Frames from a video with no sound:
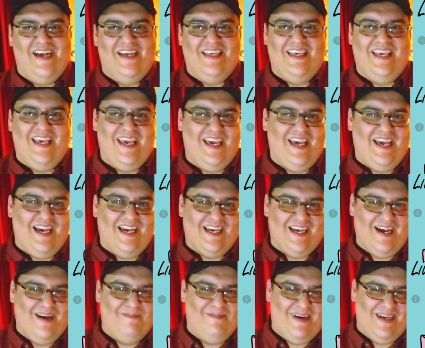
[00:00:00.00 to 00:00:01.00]
Yeah, I
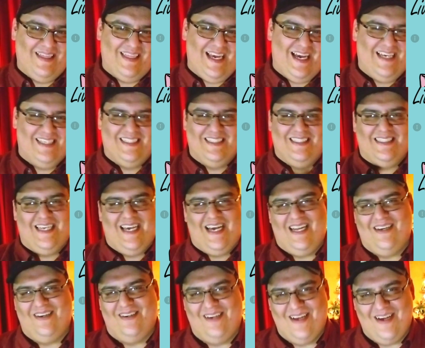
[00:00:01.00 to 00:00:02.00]
got my
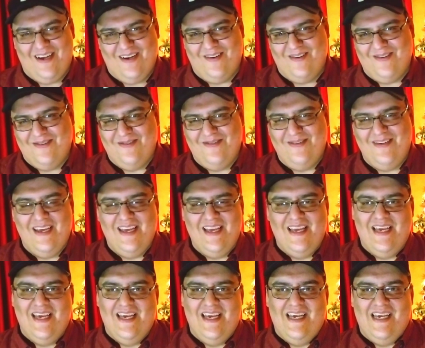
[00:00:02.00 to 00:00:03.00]
$1,000 loan.
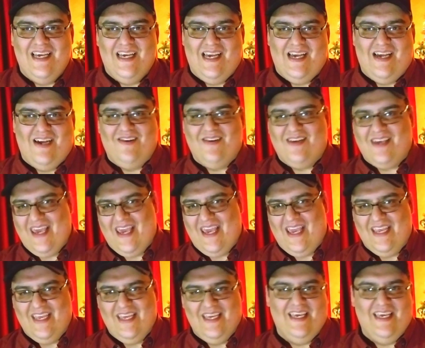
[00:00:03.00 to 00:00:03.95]
Okay.